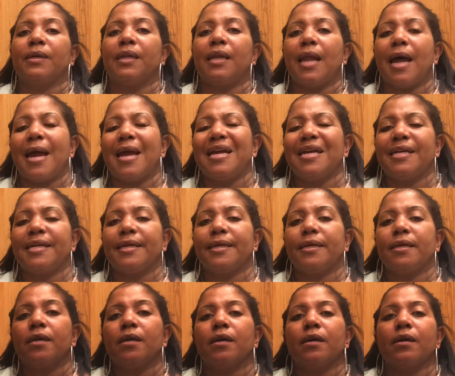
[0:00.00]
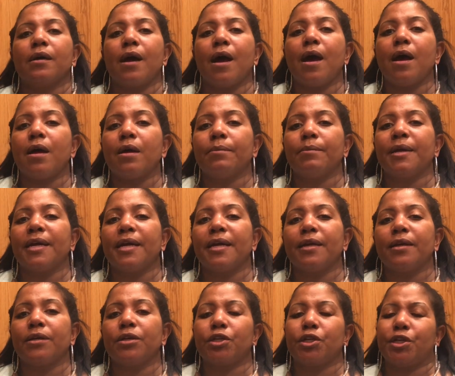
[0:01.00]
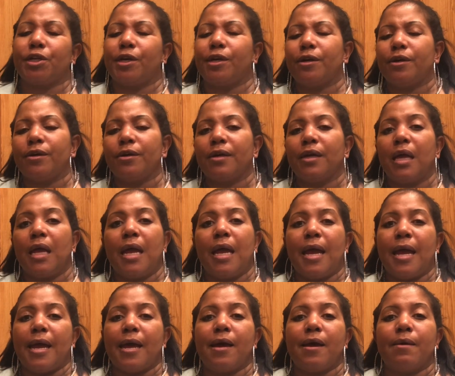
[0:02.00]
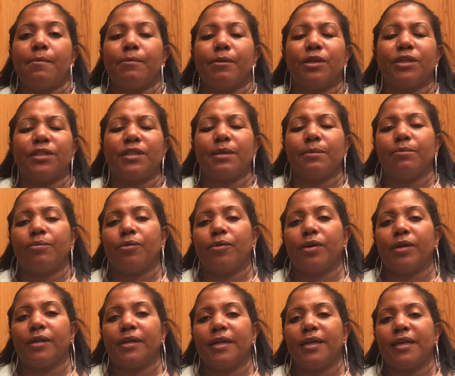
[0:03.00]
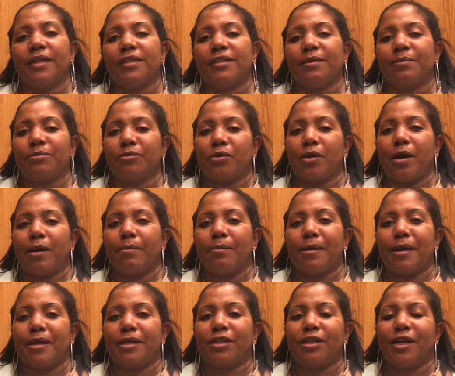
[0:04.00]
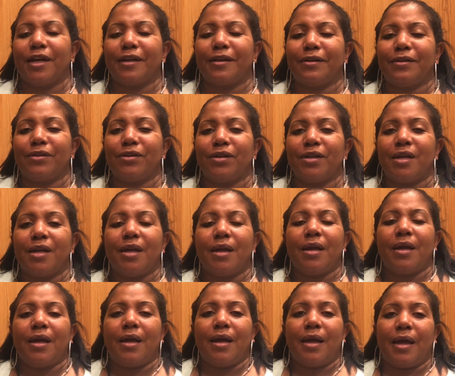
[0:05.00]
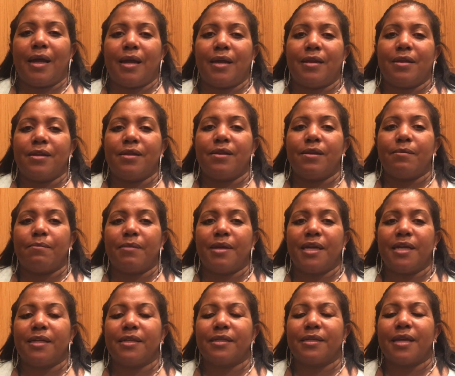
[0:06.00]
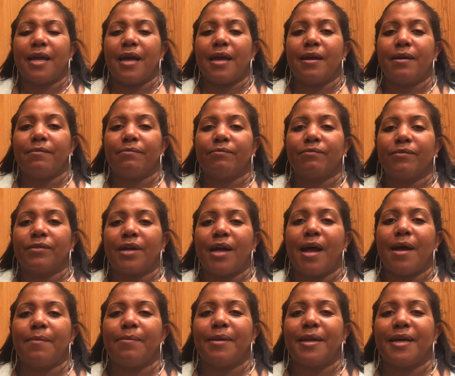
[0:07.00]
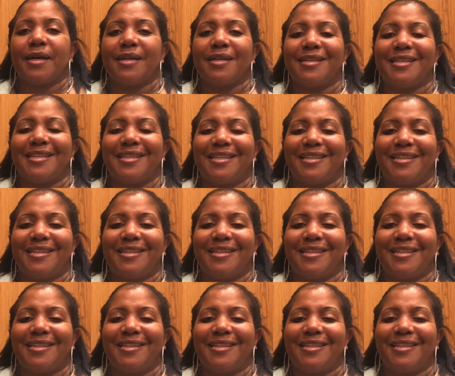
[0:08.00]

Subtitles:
like, comment, share, and most importantly, subscribe my channel. And in the meantime, God bless.